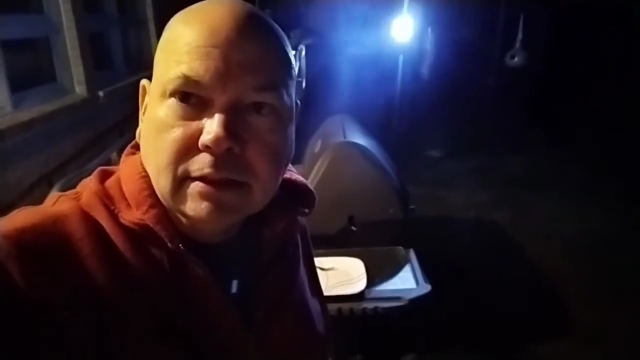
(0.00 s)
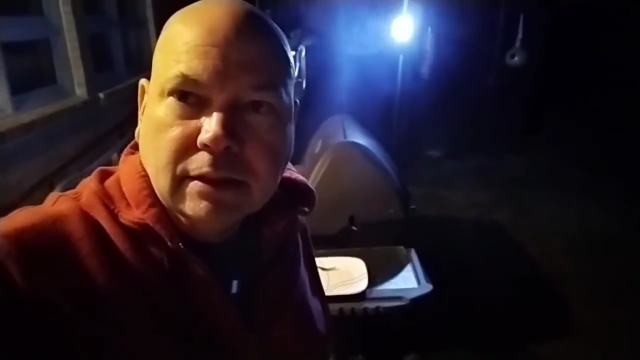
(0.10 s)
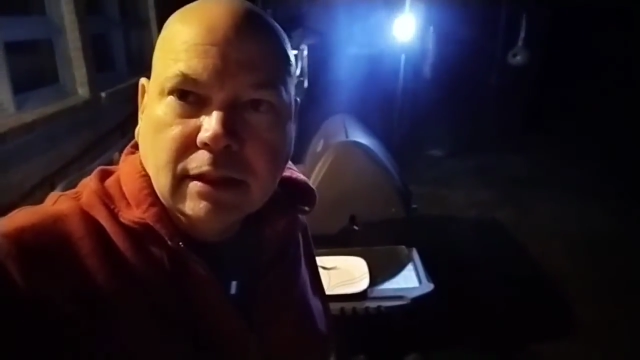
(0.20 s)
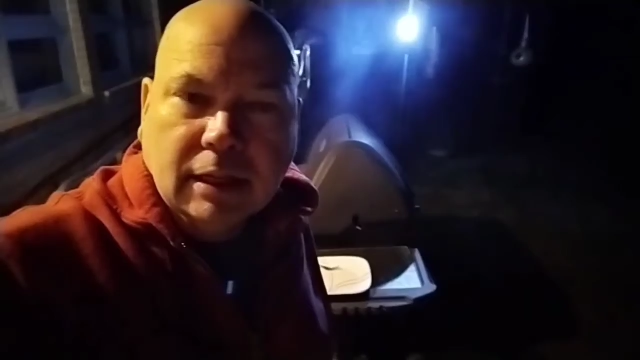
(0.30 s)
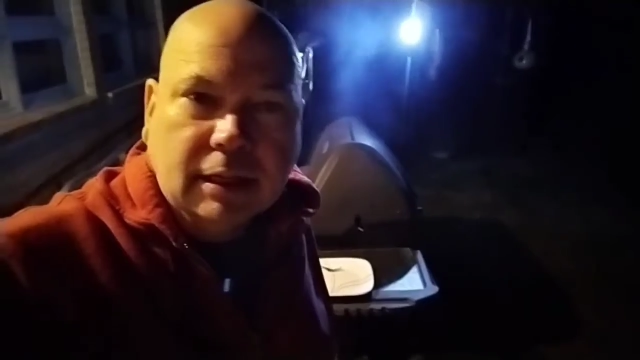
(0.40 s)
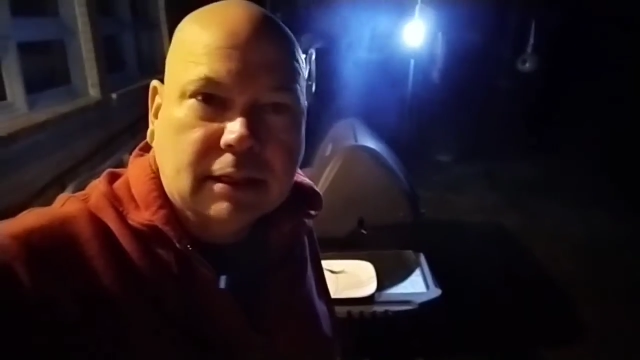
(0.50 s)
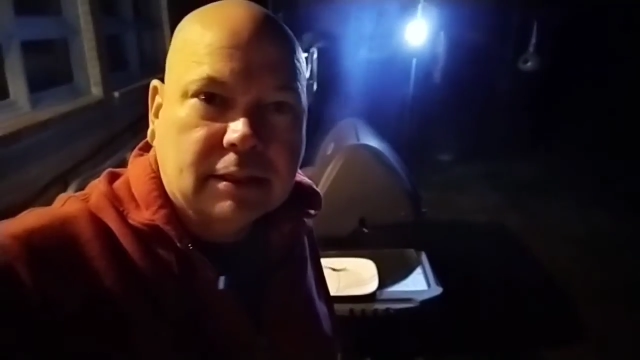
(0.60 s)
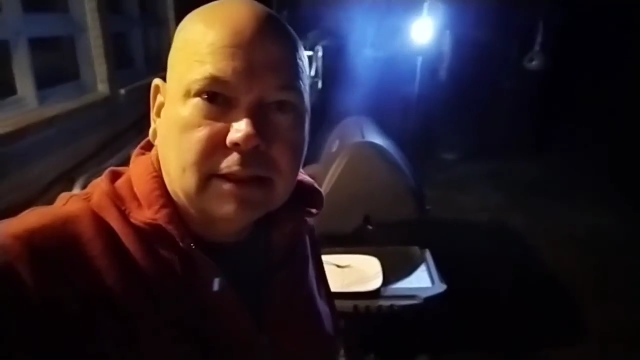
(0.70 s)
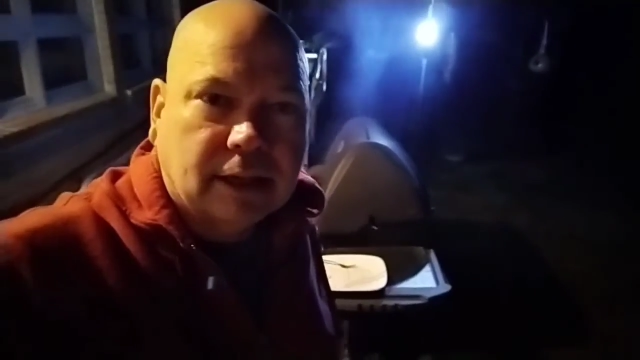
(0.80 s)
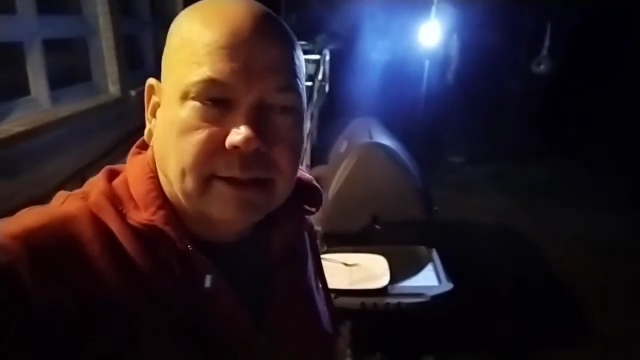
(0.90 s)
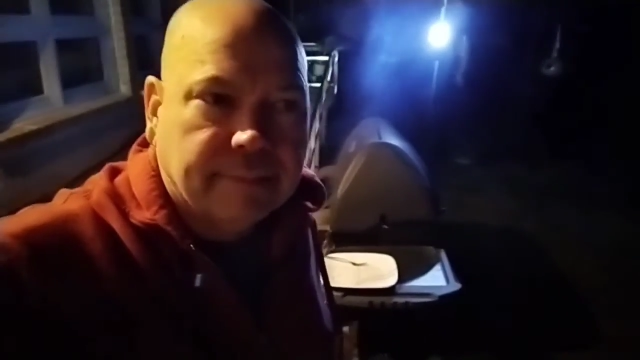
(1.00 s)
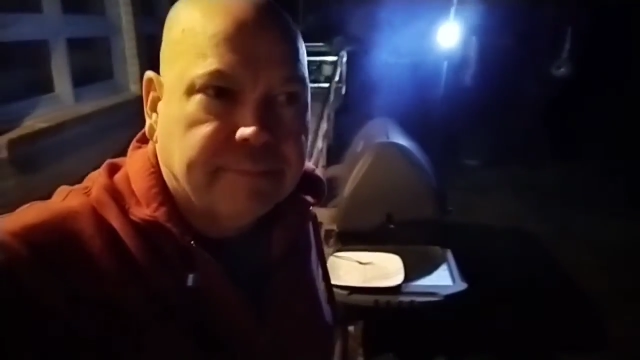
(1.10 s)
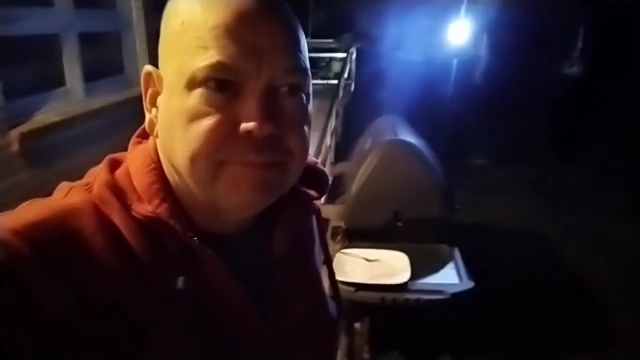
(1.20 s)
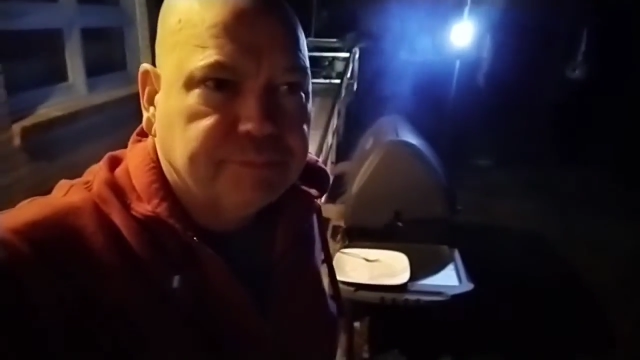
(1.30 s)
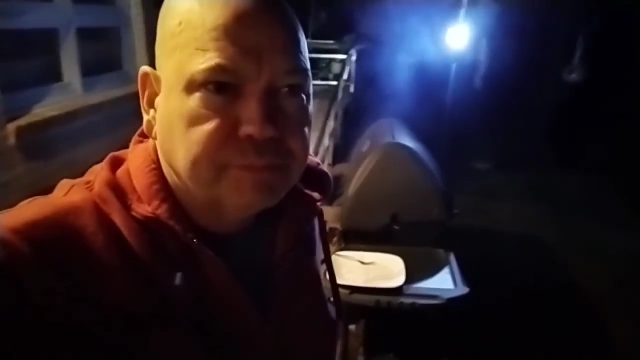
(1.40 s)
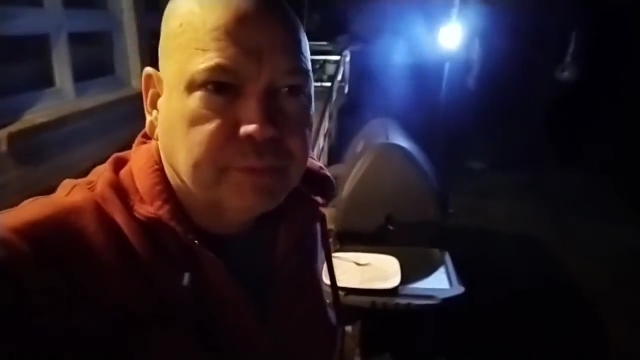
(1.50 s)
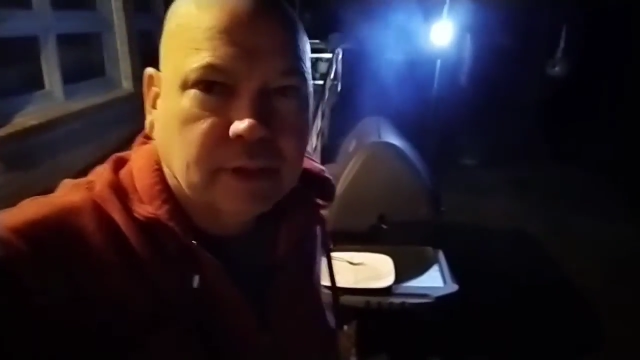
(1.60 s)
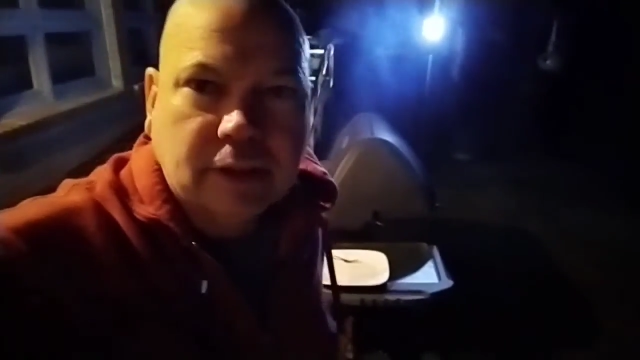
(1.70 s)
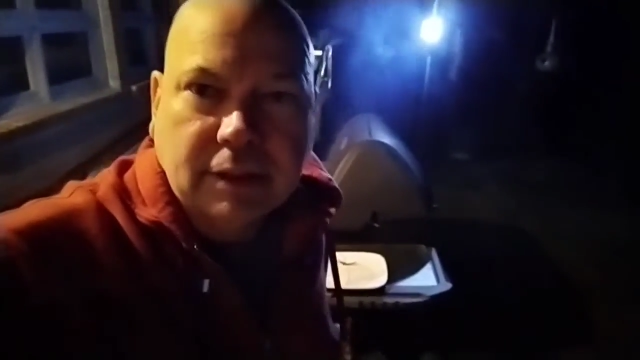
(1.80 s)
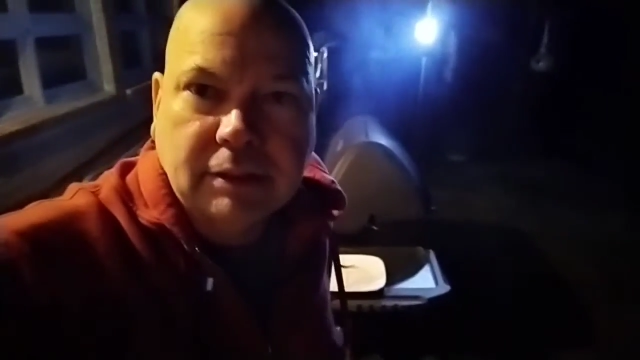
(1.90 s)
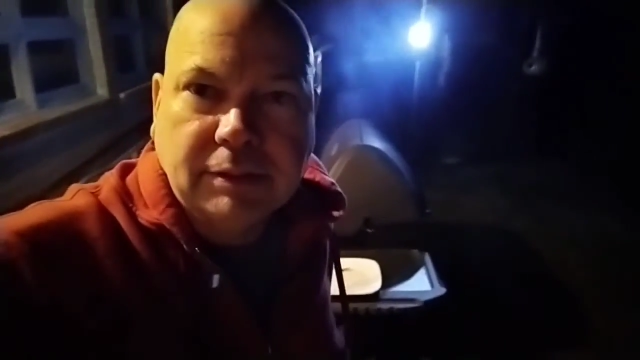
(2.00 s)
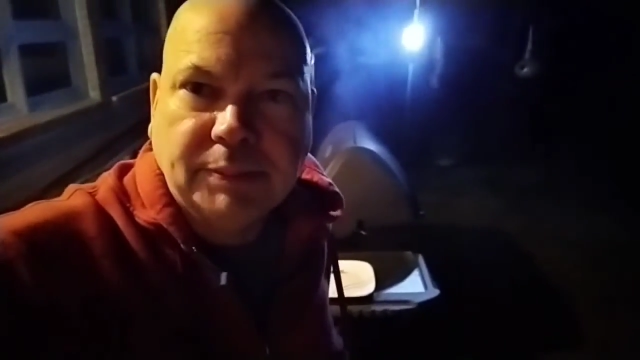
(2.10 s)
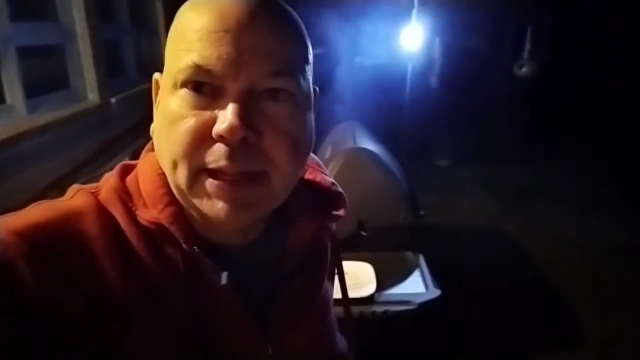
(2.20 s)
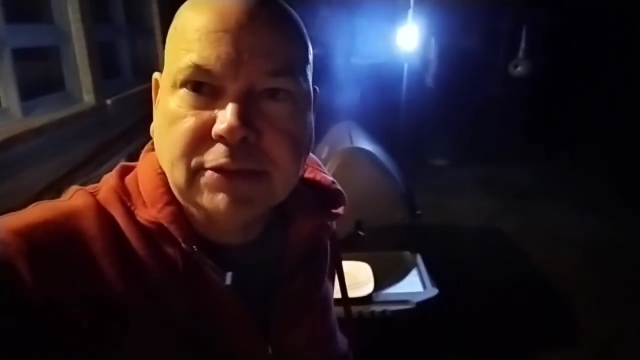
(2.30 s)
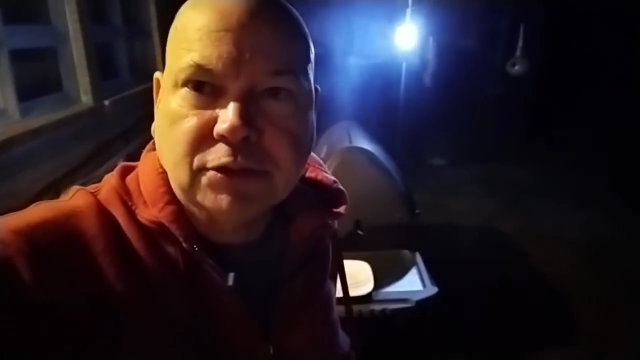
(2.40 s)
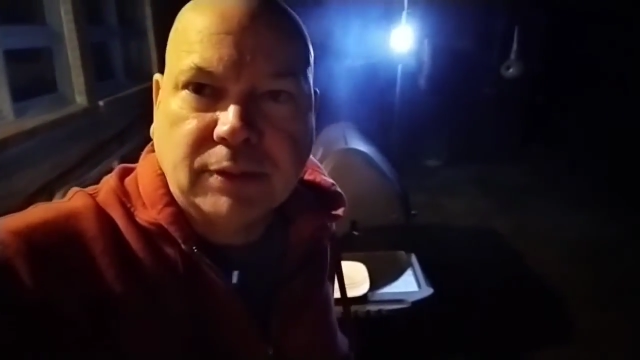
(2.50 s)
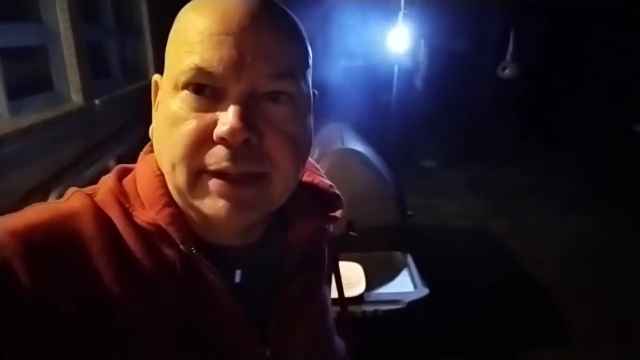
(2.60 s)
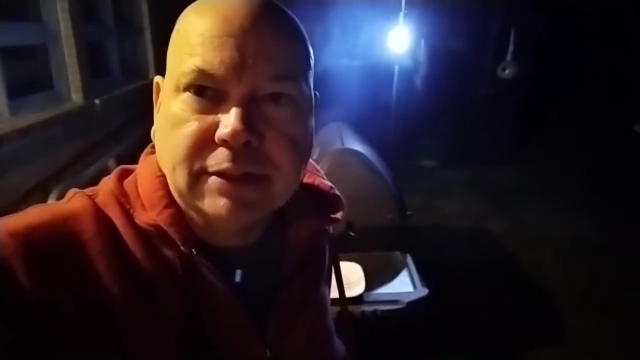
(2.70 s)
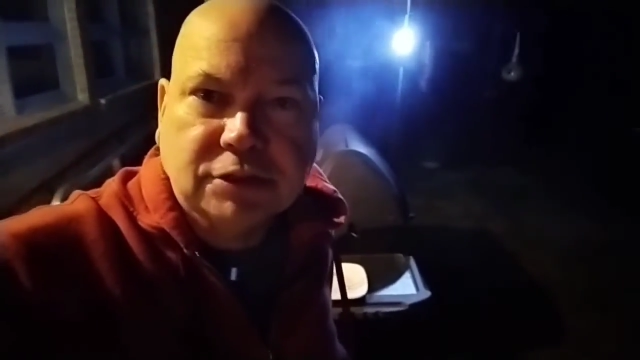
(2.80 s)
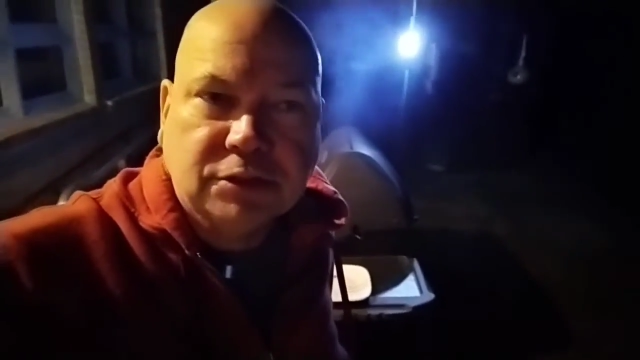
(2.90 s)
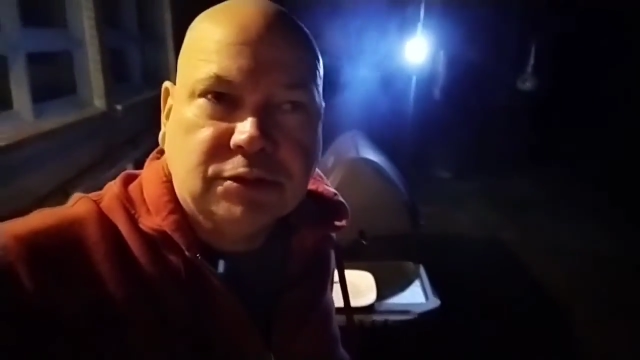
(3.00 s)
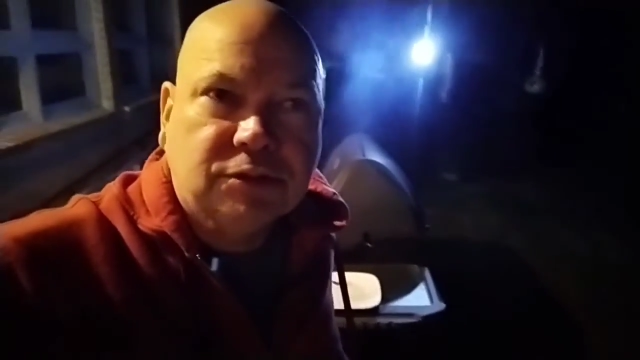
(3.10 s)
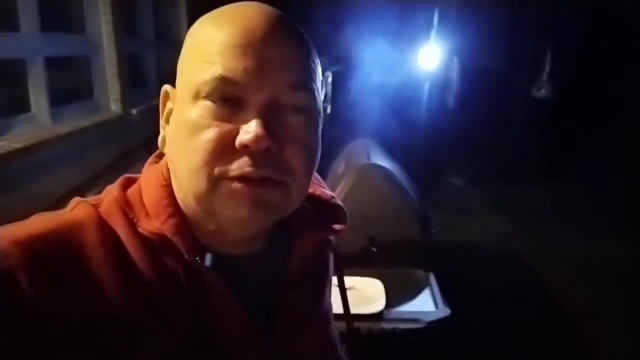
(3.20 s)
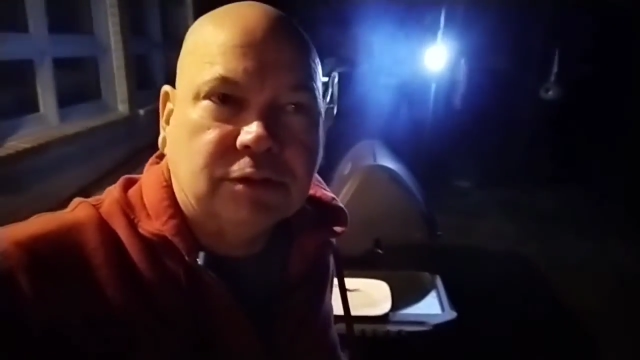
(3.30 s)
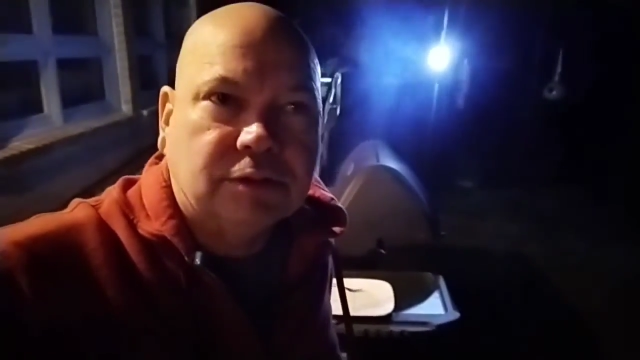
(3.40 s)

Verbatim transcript: and um, he, he passed away June